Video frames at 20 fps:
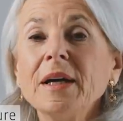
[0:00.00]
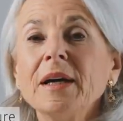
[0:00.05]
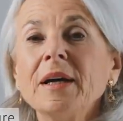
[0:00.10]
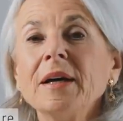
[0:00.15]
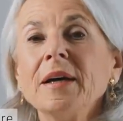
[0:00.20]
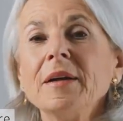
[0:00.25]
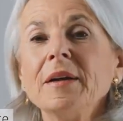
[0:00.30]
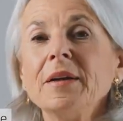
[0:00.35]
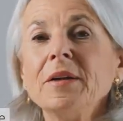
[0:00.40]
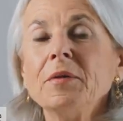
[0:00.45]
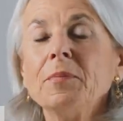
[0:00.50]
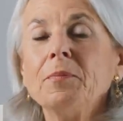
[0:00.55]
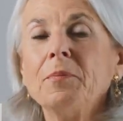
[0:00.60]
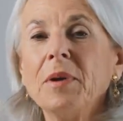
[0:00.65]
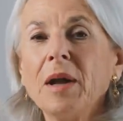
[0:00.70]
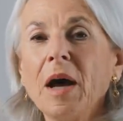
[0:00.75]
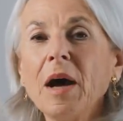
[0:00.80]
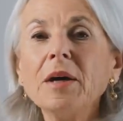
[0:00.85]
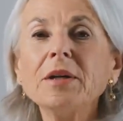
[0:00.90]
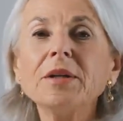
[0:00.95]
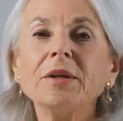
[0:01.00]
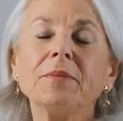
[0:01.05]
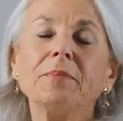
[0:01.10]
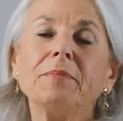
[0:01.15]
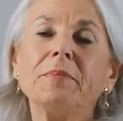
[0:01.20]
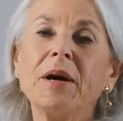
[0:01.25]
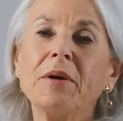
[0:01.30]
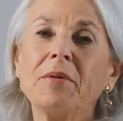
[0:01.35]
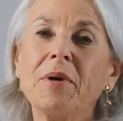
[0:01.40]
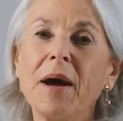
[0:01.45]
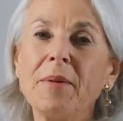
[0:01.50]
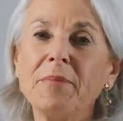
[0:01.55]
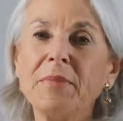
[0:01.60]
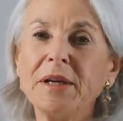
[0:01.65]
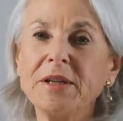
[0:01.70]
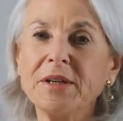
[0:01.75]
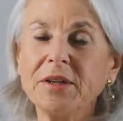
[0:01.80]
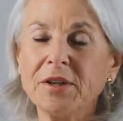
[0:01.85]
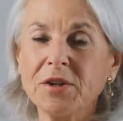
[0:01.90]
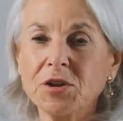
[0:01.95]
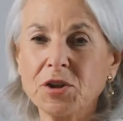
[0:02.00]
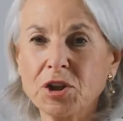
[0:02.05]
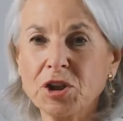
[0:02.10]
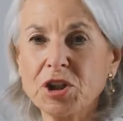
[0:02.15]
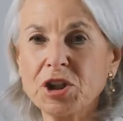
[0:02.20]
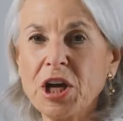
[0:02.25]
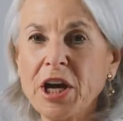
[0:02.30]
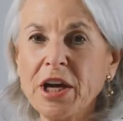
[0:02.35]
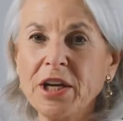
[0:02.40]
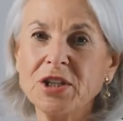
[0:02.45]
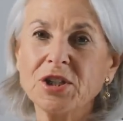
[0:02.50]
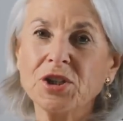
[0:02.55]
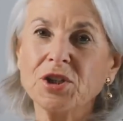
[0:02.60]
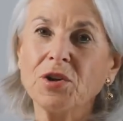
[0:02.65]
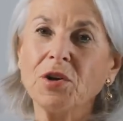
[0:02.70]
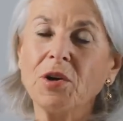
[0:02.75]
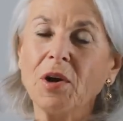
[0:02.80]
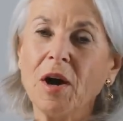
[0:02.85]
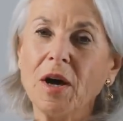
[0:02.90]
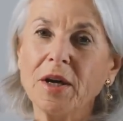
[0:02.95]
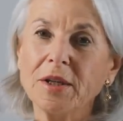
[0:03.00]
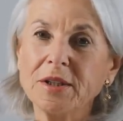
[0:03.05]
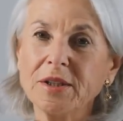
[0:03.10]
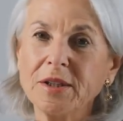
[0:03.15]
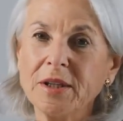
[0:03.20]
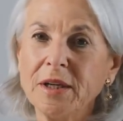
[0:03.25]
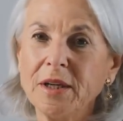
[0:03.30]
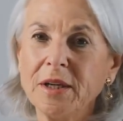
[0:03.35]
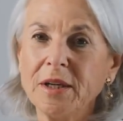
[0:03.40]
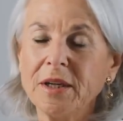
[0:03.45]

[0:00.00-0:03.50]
The blood parameters changed a lot.